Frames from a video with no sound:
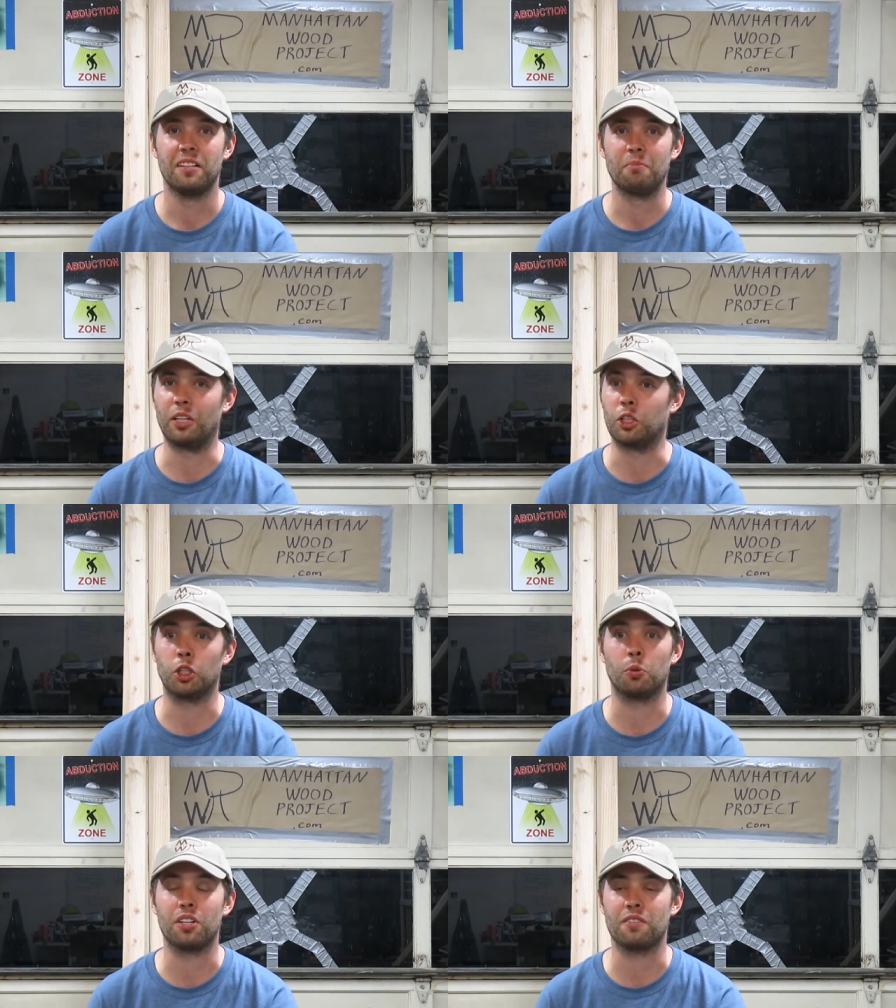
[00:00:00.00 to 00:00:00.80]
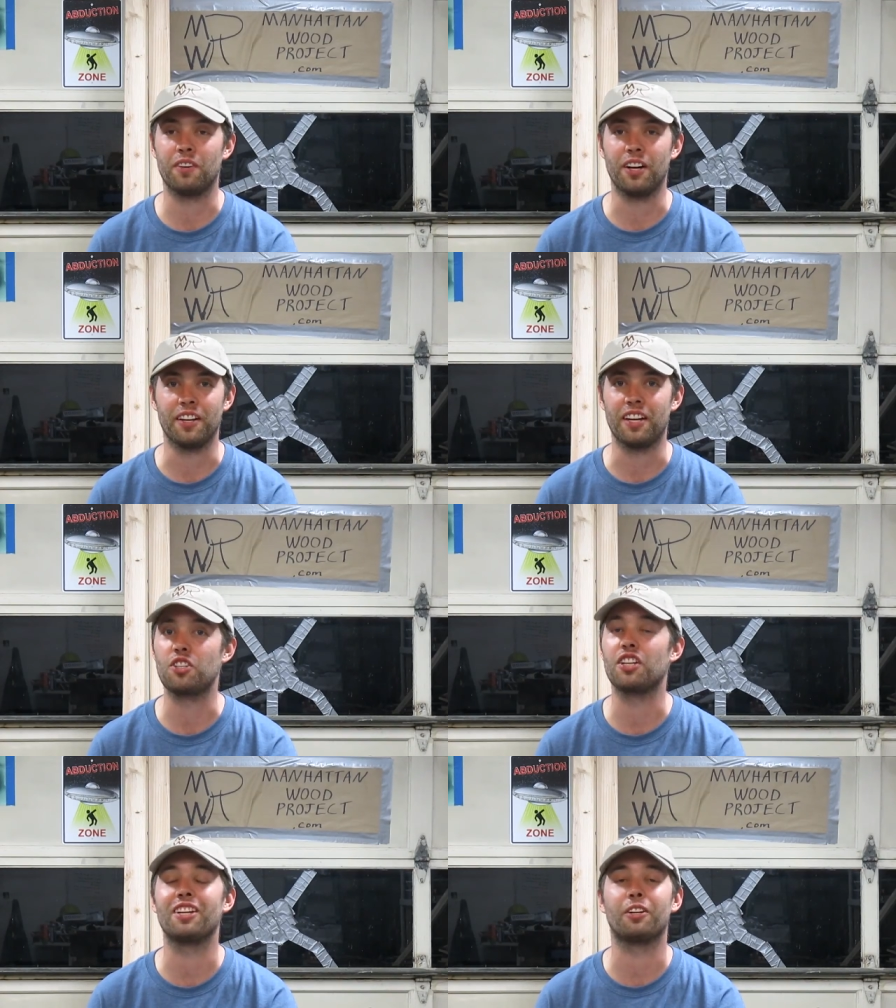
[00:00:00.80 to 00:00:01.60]
But it sure was fun, and
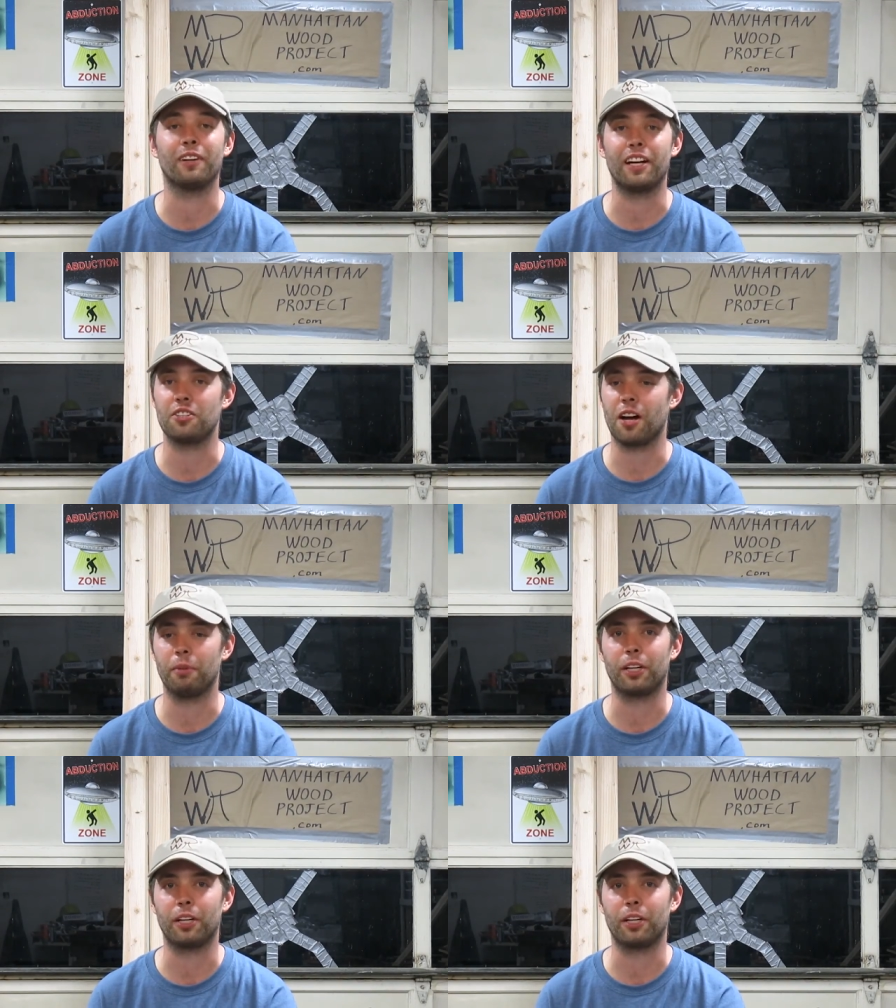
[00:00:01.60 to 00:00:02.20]
she did a great job